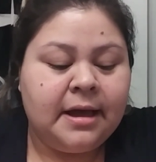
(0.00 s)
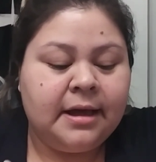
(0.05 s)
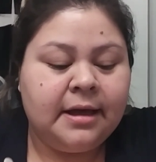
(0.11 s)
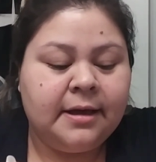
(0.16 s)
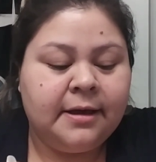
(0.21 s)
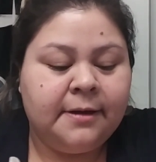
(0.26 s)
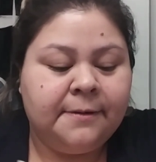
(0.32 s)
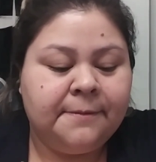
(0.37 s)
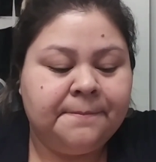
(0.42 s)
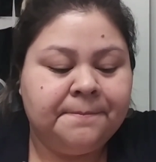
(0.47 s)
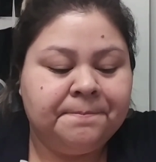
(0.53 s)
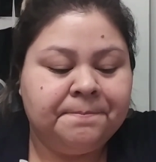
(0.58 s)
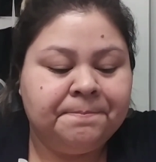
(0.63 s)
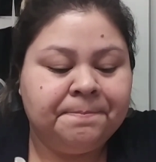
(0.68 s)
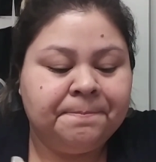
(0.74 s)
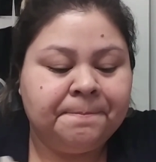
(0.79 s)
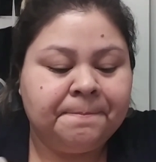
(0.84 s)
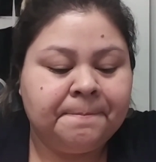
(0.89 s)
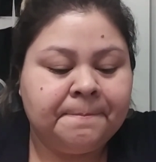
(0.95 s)

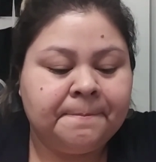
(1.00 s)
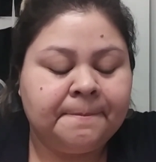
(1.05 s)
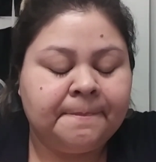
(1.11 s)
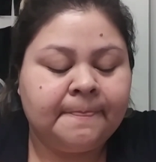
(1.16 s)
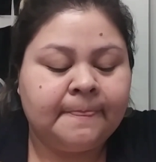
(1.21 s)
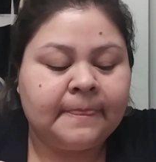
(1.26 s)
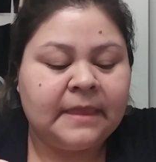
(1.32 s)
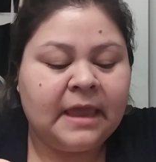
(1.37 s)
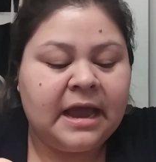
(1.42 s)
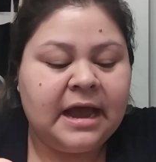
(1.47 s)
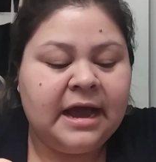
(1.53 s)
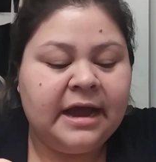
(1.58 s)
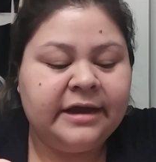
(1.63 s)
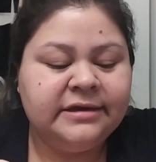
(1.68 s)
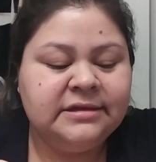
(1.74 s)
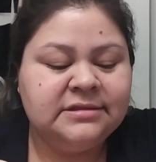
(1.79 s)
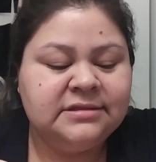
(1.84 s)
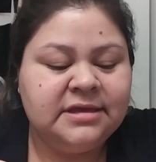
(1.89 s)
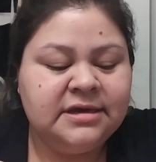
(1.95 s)

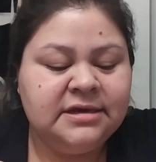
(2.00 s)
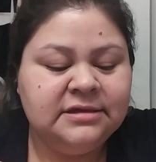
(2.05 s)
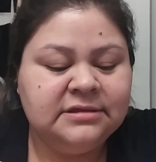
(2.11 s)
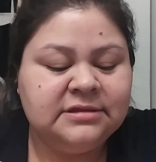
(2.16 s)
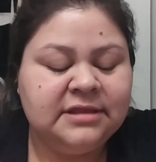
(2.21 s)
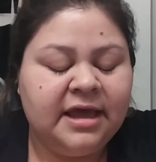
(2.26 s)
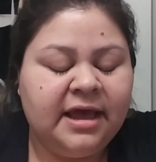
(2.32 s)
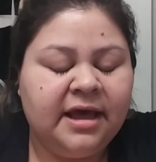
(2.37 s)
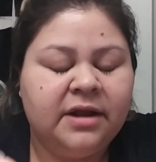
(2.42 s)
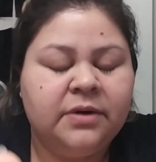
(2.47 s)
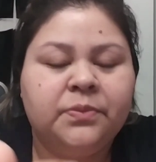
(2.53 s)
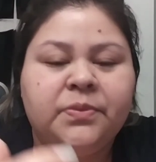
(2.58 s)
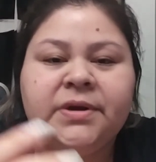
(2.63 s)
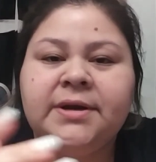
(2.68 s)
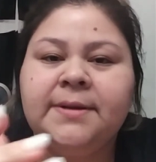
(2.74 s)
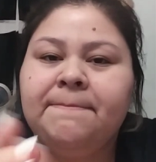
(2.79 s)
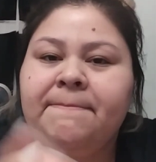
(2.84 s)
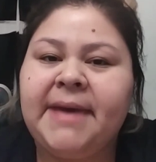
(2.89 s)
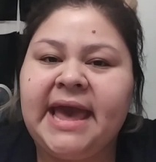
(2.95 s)
I think that
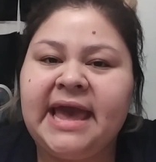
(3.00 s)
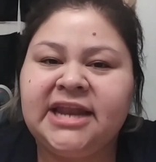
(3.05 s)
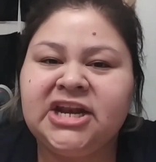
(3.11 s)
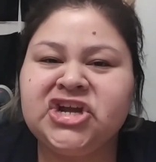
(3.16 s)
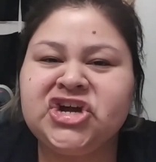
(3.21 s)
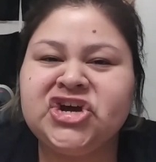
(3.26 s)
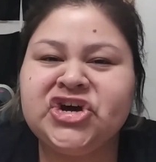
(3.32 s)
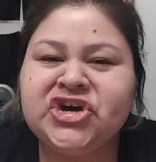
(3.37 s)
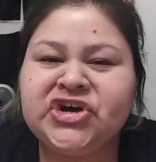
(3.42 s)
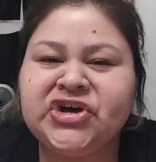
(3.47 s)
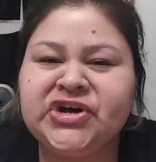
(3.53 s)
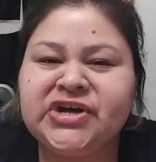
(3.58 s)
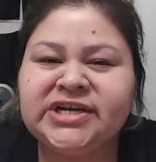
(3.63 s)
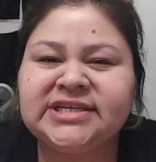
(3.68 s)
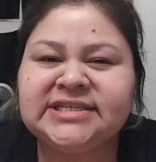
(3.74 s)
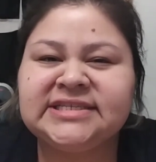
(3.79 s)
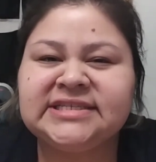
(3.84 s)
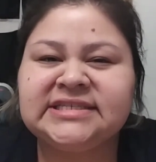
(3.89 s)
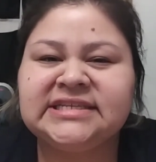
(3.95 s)
when a man
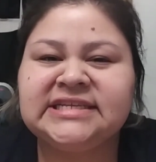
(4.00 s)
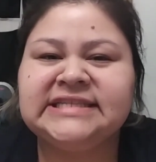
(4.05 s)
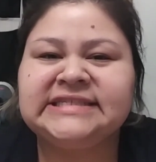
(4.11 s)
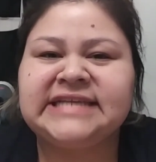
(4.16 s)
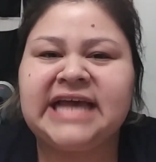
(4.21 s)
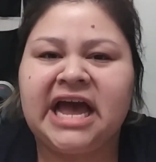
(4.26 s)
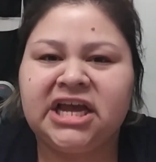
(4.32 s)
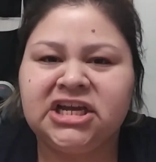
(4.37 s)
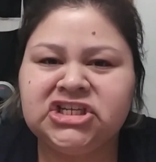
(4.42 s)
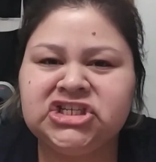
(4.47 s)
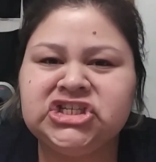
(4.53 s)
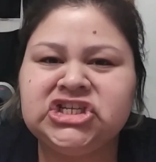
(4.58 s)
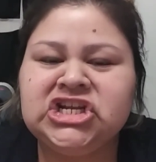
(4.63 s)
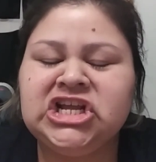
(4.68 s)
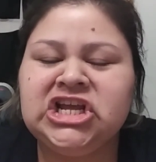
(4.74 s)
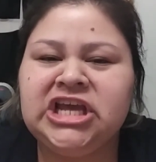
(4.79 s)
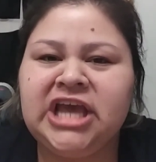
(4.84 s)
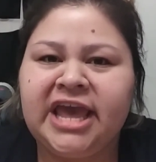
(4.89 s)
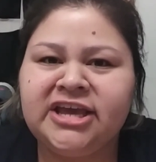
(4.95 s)
cooks, it's
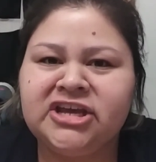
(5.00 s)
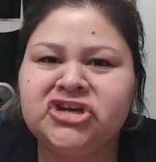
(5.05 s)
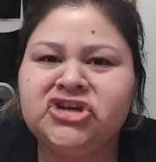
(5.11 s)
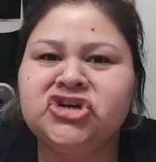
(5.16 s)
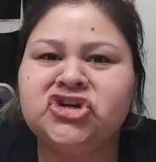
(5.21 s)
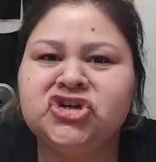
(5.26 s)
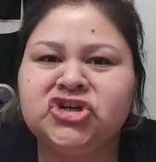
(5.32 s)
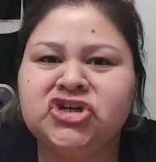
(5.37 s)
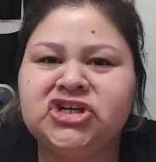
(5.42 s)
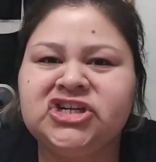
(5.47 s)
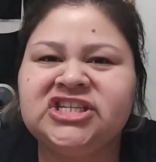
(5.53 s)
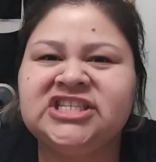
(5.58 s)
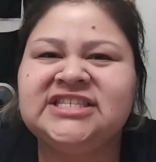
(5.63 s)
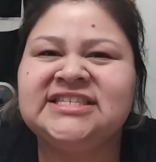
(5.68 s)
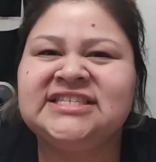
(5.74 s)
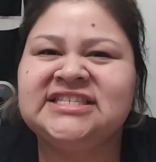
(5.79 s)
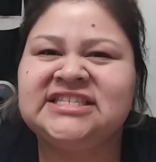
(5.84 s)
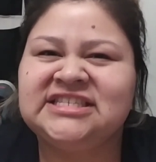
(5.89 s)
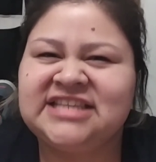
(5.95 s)
actually a good,
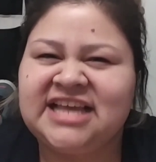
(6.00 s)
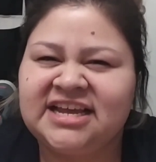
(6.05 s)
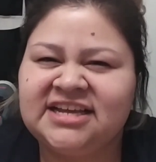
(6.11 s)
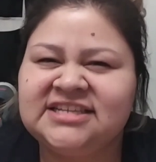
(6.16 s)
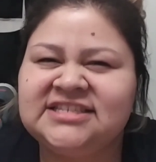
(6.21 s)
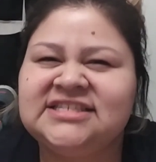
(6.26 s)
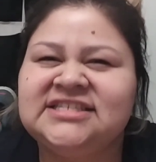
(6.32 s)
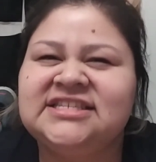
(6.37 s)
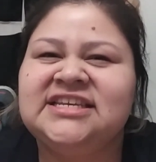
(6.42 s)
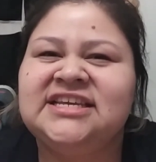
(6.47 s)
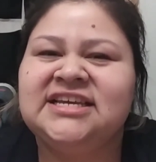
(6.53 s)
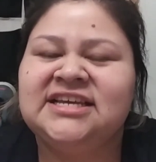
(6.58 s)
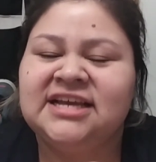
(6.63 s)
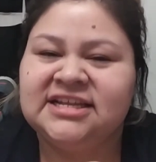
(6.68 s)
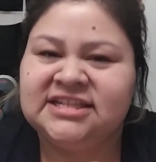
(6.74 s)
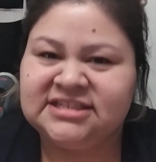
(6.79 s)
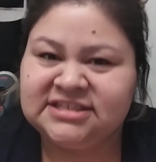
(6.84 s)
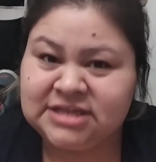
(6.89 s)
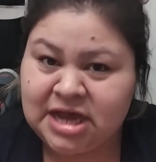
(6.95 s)

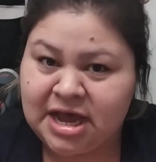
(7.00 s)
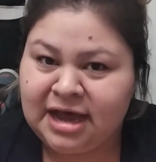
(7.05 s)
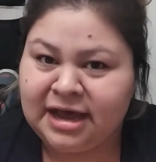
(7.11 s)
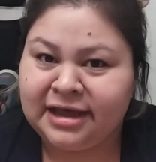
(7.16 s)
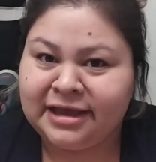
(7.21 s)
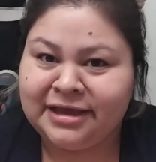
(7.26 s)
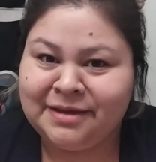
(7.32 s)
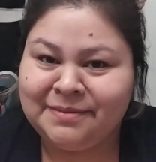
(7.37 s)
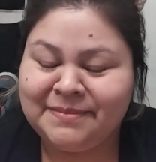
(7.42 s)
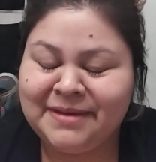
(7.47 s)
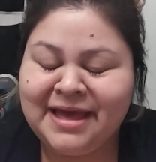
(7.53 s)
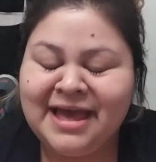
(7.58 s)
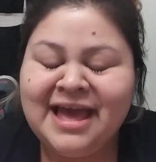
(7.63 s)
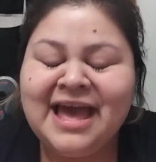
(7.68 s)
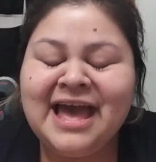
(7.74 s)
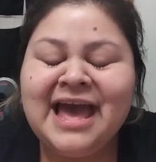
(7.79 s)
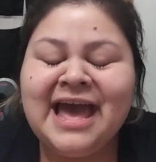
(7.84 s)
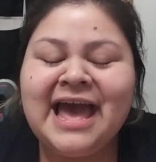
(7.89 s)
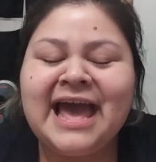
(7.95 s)
sexy time.
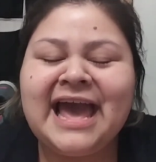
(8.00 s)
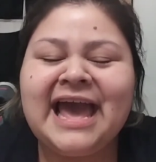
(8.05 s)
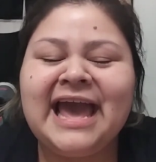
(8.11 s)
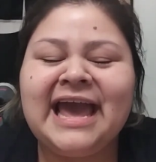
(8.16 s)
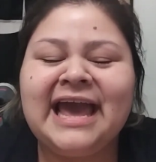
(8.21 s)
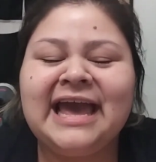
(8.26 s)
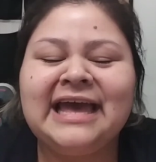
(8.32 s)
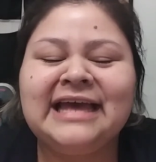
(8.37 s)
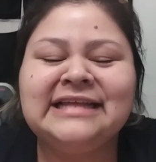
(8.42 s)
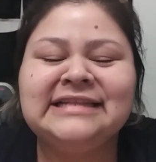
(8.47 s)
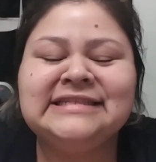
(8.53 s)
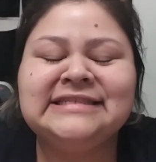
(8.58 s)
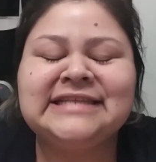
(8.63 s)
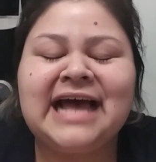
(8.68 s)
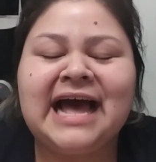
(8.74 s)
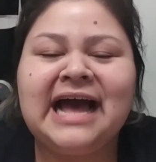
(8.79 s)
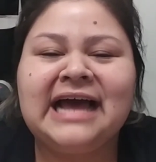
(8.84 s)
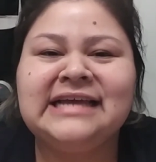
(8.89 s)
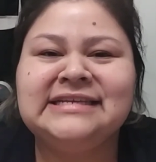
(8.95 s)

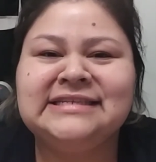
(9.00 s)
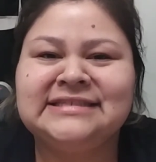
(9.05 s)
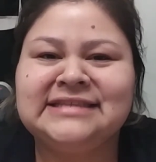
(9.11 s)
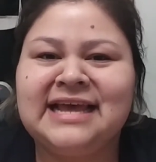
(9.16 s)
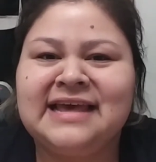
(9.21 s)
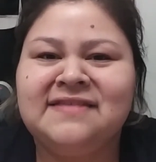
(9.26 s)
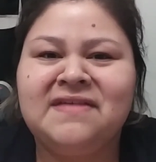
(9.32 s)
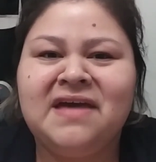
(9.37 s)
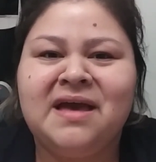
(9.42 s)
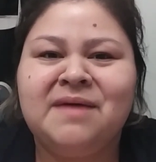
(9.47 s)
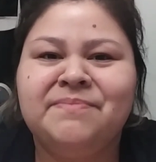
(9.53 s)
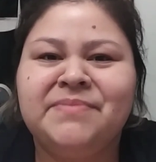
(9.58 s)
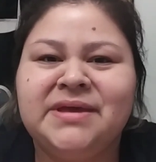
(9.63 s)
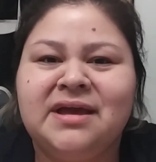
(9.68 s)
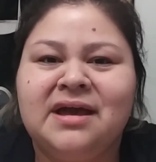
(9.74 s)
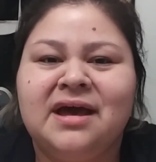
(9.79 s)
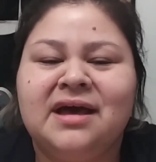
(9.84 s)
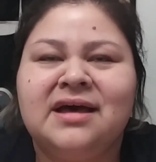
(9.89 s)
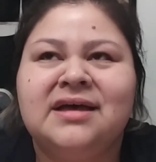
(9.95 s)
And I say that
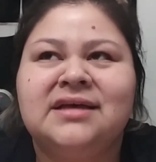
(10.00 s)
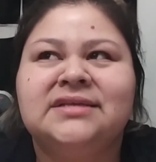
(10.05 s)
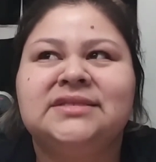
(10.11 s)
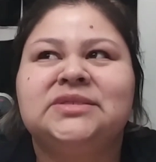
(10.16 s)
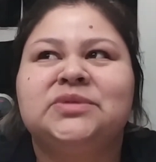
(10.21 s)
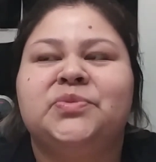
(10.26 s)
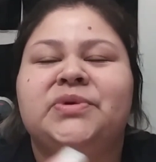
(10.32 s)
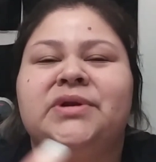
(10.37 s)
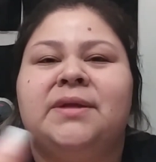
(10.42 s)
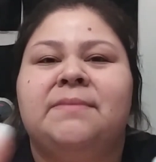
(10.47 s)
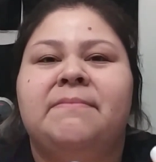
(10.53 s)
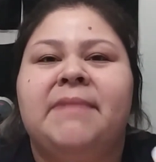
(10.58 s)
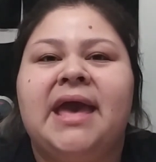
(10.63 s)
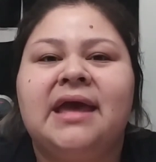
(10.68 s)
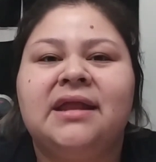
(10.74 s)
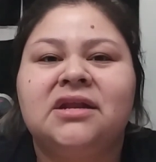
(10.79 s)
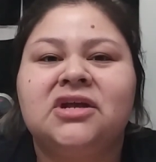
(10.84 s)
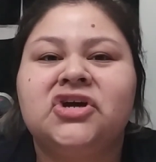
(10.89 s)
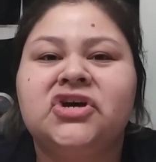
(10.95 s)
because when a
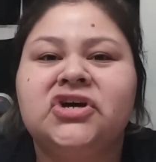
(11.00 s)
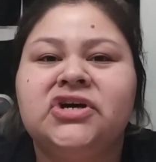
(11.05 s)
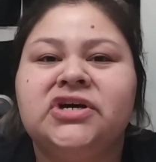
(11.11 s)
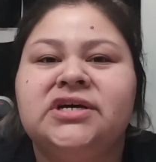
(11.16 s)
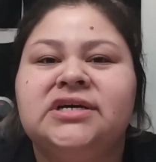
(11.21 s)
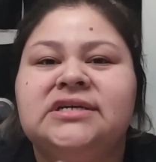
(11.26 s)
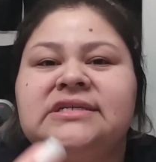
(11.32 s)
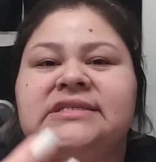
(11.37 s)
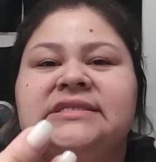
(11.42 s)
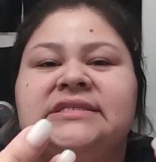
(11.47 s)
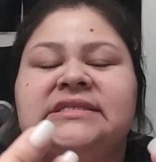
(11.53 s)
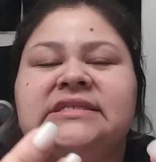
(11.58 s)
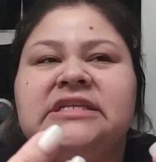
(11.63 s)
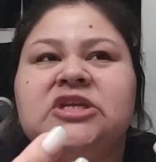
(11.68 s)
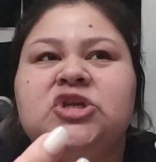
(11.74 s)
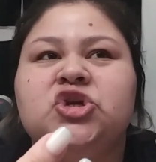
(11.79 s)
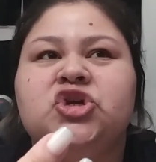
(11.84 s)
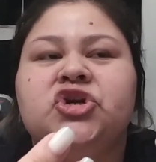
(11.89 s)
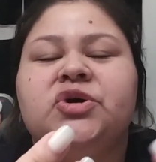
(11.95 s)
man cooks,
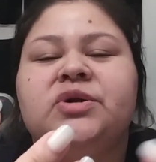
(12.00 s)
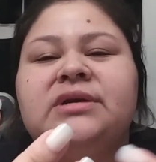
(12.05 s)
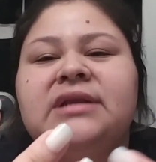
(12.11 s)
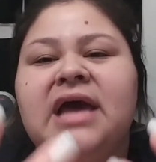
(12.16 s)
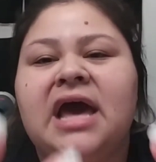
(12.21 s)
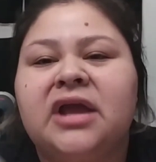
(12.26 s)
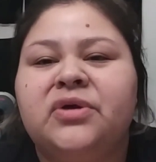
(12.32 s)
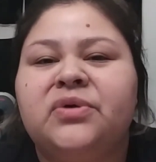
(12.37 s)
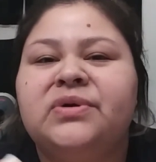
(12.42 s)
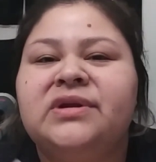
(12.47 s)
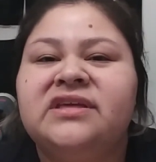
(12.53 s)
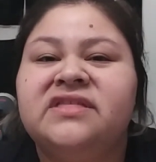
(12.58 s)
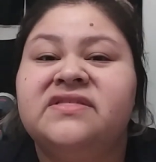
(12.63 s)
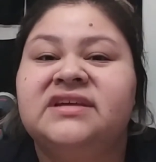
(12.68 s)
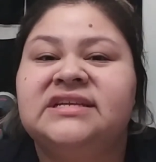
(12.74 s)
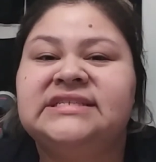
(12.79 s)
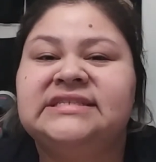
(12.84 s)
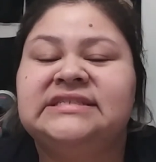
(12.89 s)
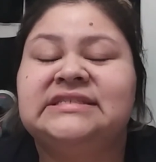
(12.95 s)
not only
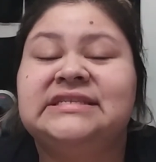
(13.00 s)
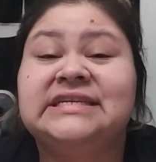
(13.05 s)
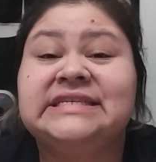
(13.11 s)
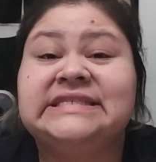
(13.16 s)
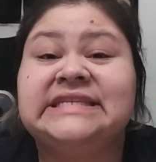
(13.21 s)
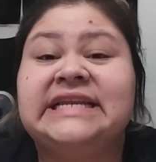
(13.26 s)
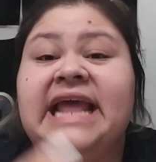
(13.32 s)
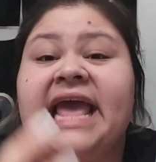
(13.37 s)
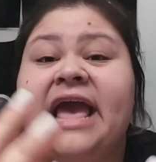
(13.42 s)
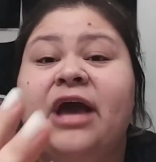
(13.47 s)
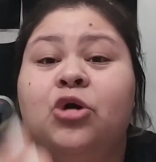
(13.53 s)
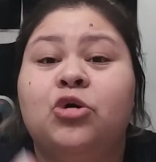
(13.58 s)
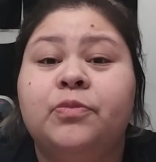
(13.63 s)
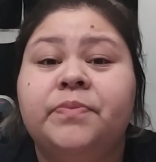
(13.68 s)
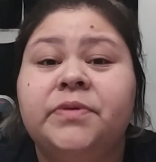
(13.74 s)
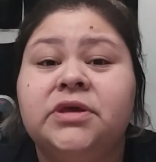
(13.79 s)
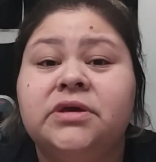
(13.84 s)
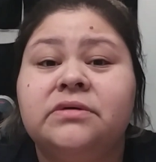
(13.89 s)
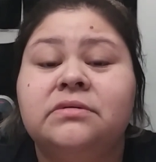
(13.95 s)
does it
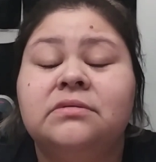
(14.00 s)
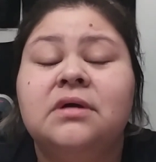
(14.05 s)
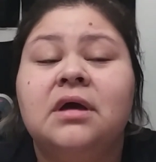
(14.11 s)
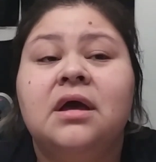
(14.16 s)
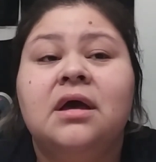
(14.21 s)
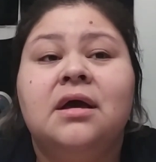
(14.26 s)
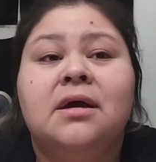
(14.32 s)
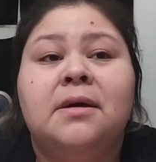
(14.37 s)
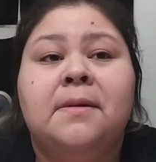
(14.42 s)
help you,